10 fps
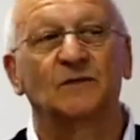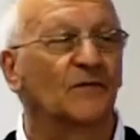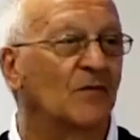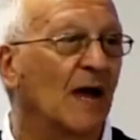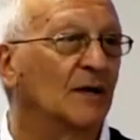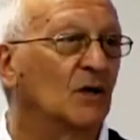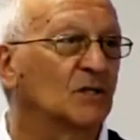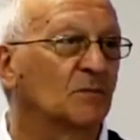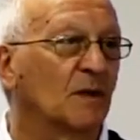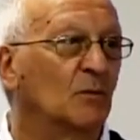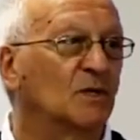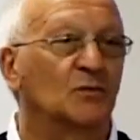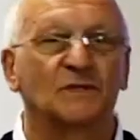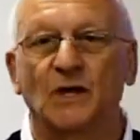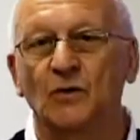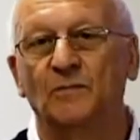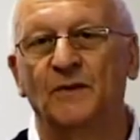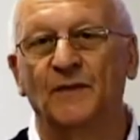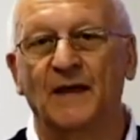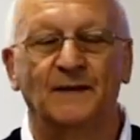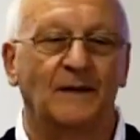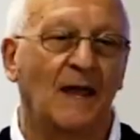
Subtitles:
Friern Hospital, which was open then.